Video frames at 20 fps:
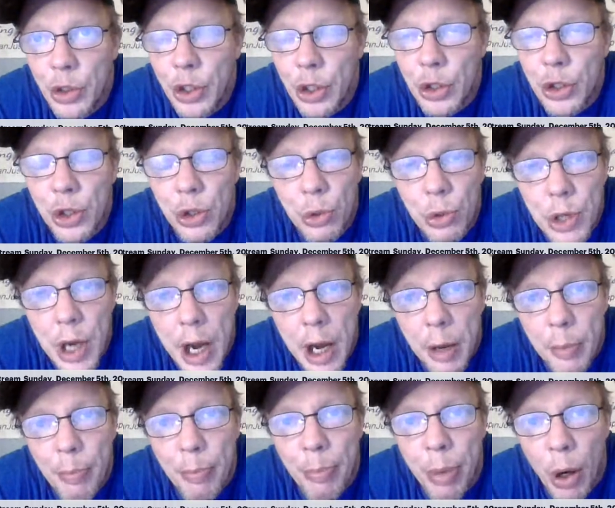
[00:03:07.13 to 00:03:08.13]
did you
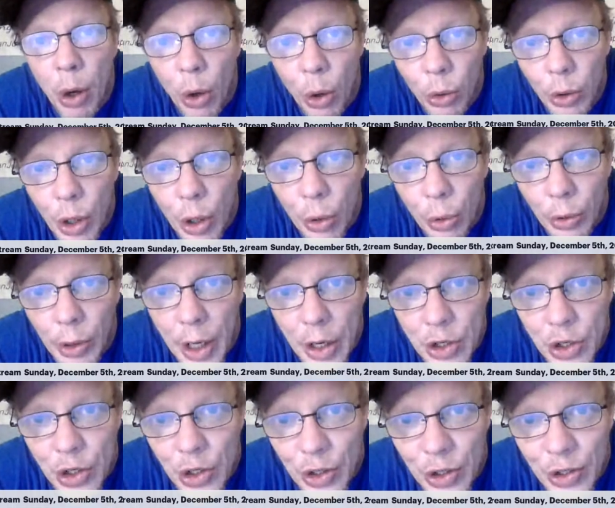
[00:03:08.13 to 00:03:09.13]
take polo
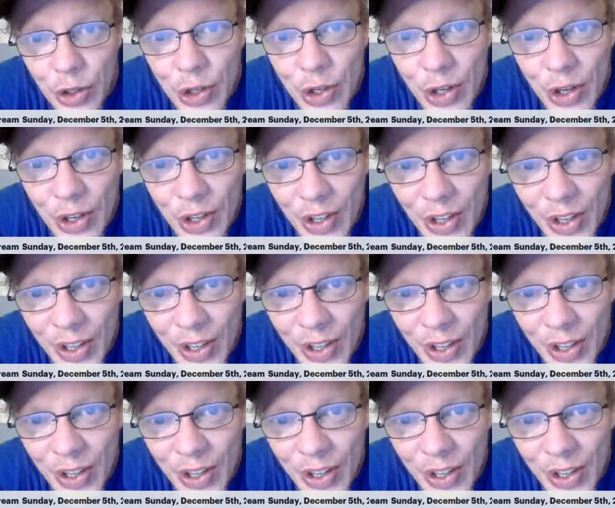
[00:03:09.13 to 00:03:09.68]
lessons?